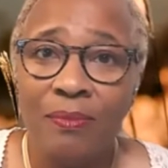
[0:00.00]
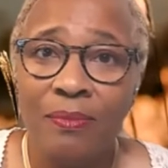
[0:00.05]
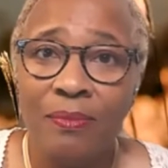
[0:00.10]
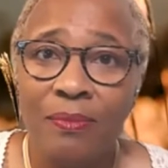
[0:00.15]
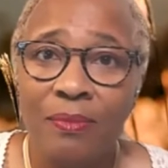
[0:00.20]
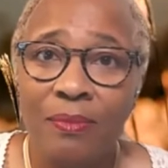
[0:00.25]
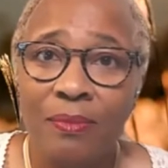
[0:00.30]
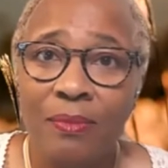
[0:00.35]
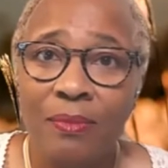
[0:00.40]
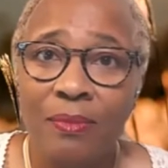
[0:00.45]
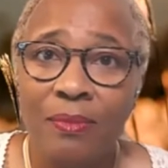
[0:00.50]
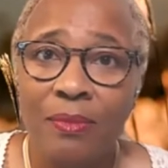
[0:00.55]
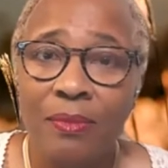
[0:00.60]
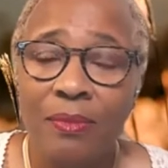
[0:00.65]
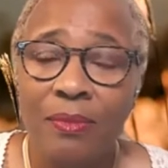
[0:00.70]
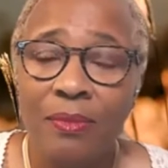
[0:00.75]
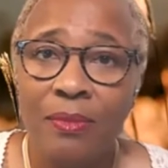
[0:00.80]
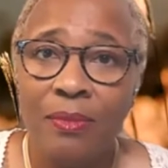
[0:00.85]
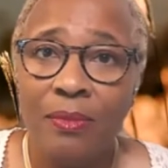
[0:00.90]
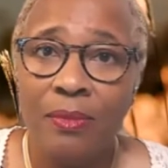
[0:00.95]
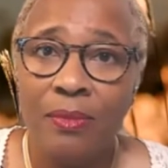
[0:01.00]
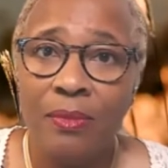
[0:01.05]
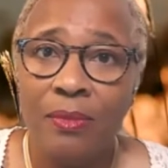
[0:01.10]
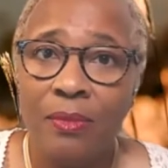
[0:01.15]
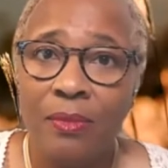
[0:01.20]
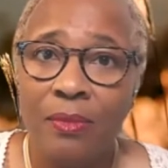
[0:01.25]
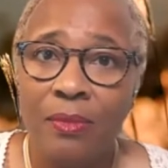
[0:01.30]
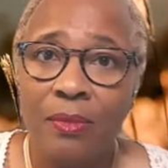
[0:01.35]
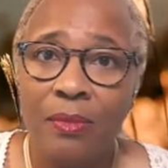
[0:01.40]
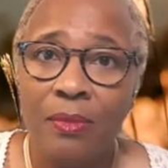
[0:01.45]

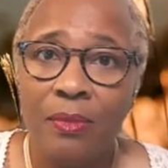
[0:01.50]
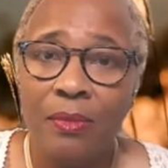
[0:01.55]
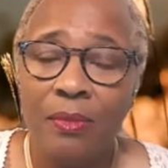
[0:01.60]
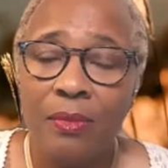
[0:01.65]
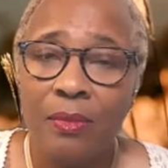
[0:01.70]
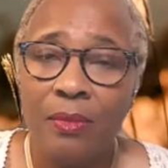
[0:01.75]
[no speech]